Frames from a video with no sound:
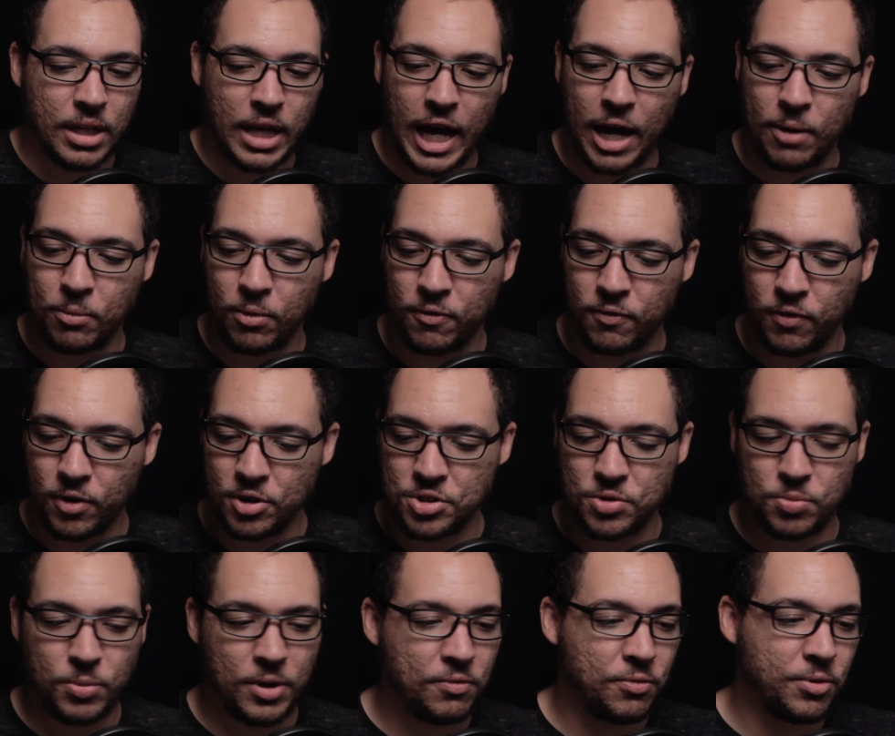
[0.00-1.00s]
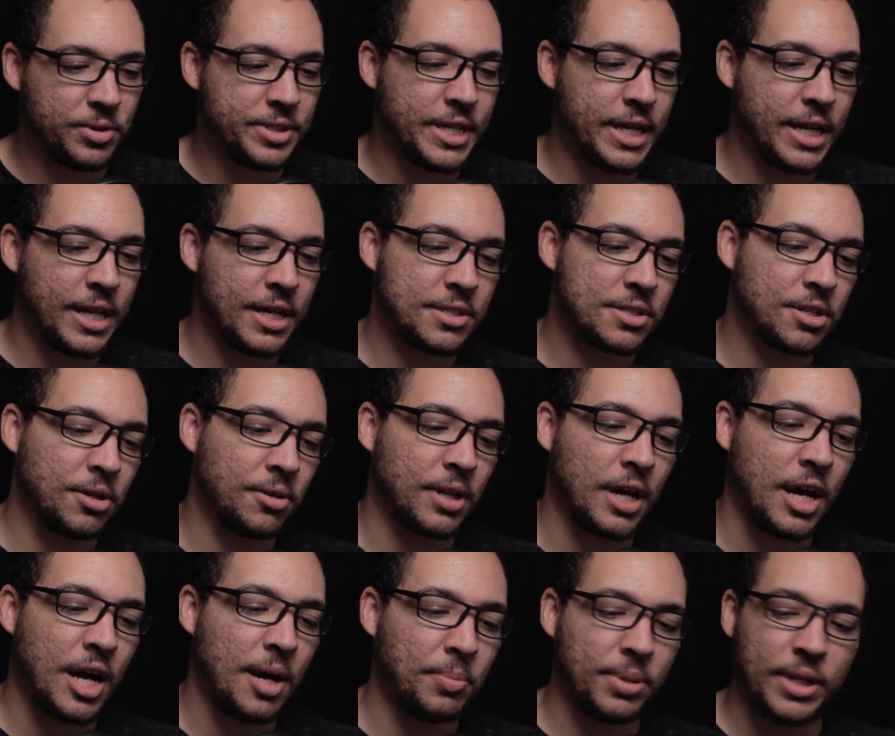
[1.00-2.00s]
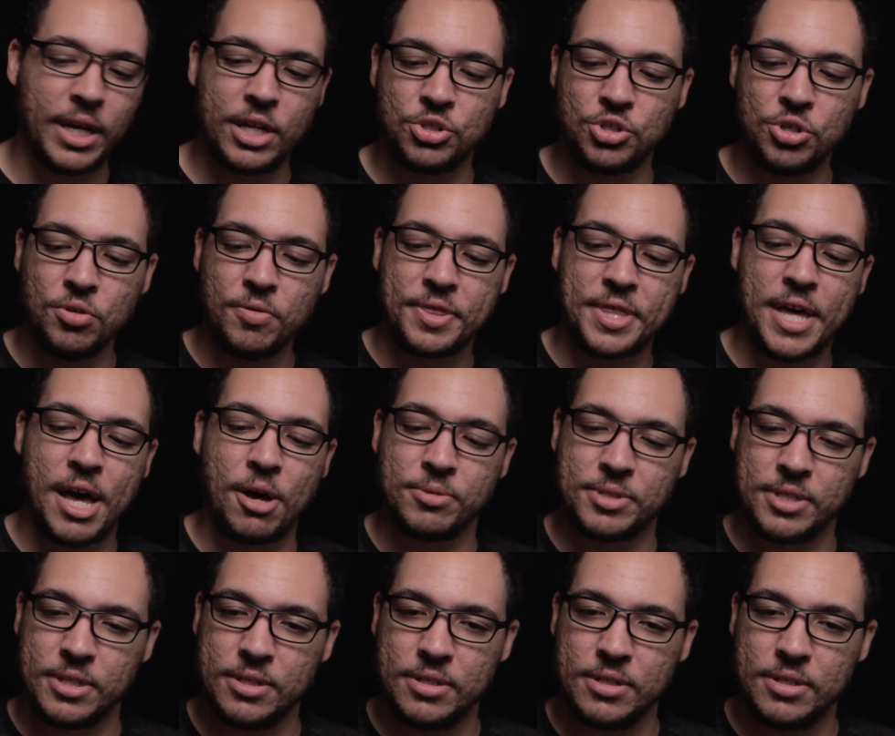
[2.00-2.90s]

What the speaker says: Our first one for today is called HOPLITE 2000.